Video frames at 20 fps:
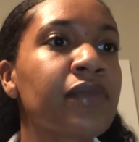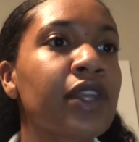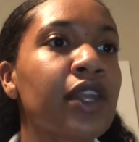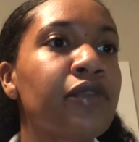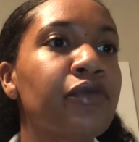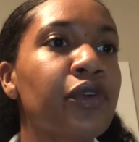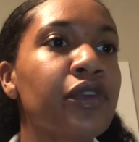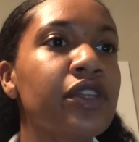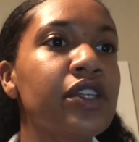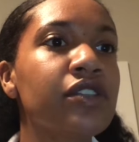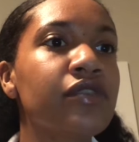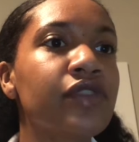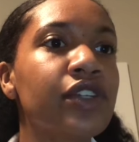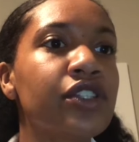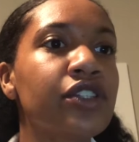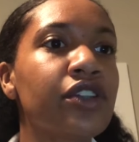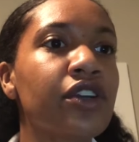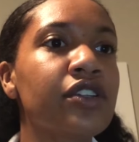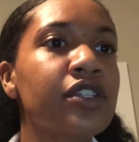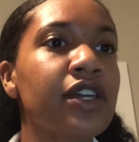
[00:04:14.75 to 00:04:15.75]
For this
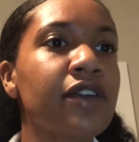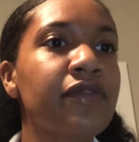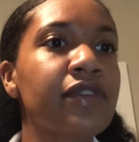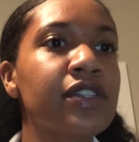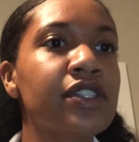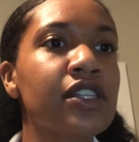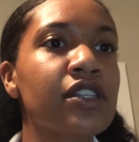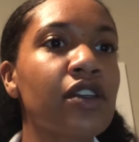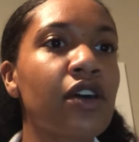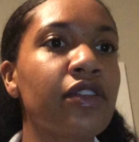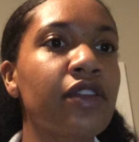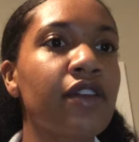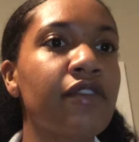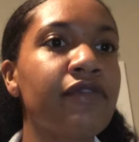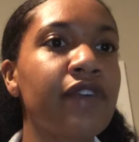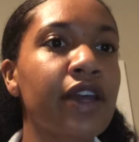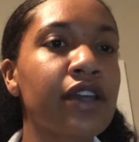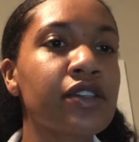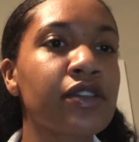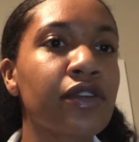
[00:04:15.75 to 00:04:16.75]
research, emphasis on the
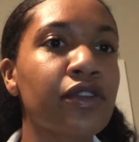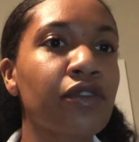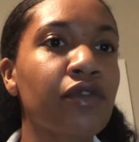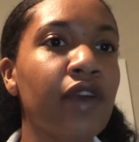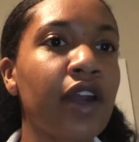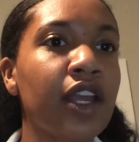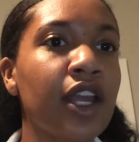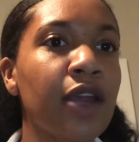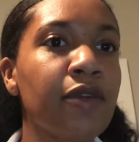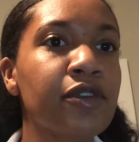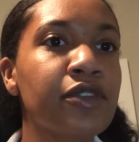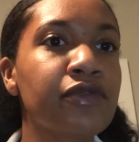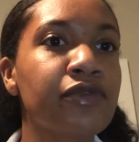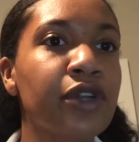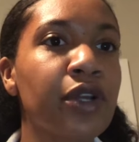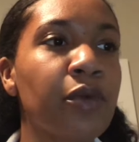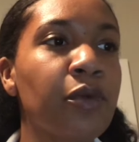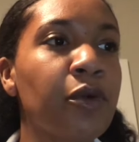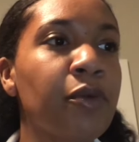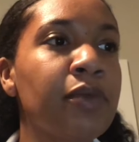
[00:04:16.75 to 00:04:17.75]
effects of the right
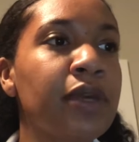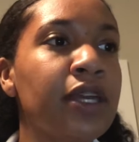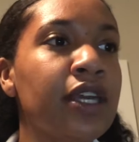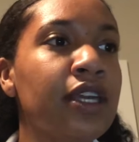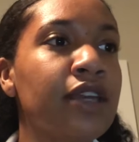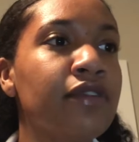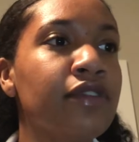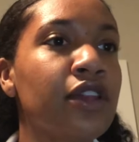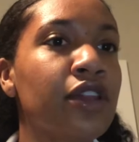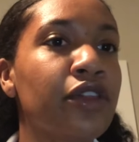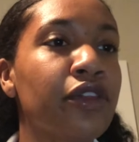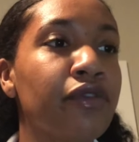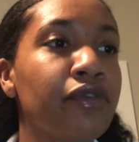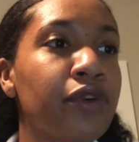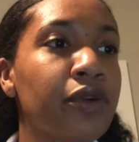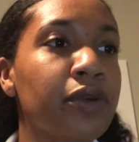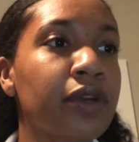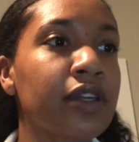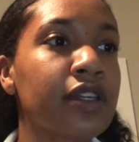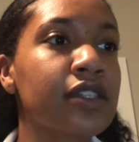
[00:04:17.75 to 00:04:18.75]
hemisphere will be the
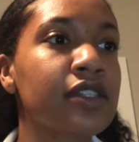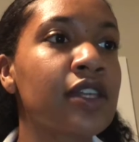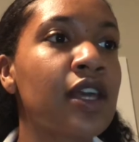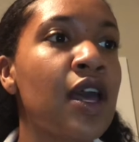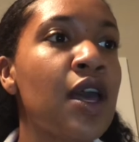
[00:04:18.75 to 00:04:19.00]
focus.